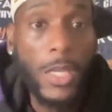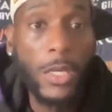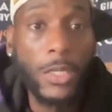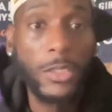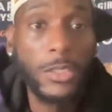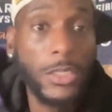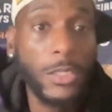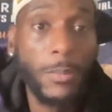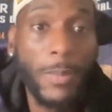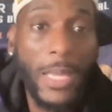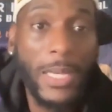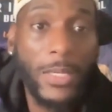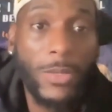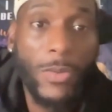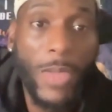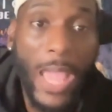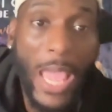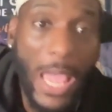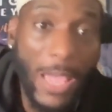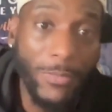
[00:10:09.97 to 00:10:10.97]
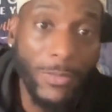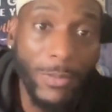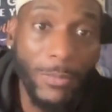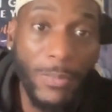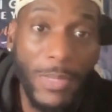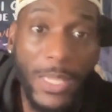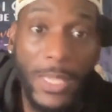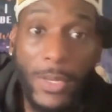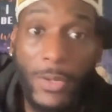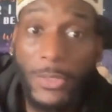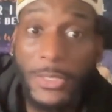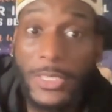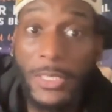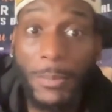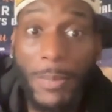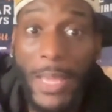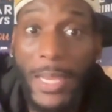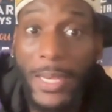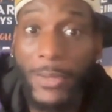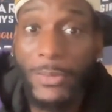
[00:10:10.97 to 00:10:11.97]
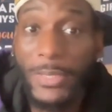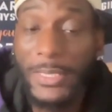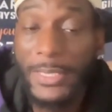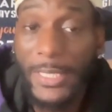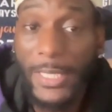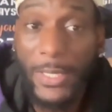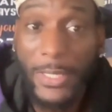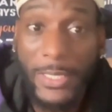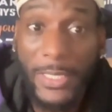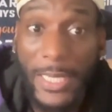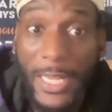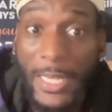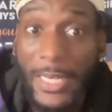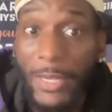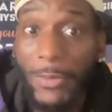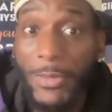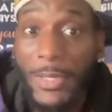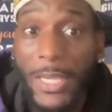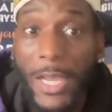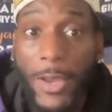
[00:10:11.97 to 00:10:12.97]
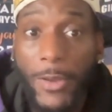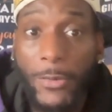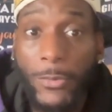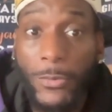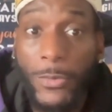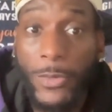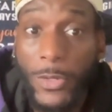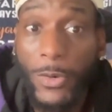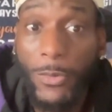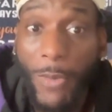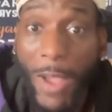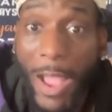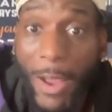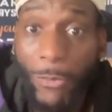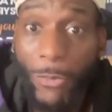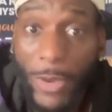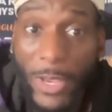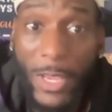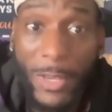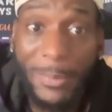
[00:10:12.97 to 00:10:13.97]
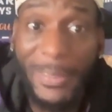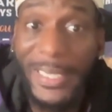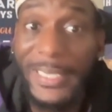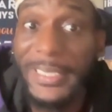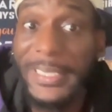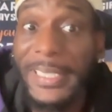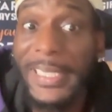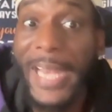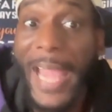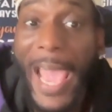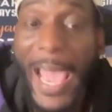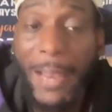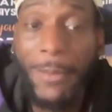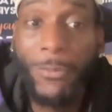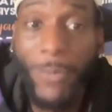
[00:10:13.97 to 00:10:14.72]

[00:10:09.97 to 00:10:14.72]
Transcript: or somebody you haven't met or somebody on this internet that we call the World Wide Web that's not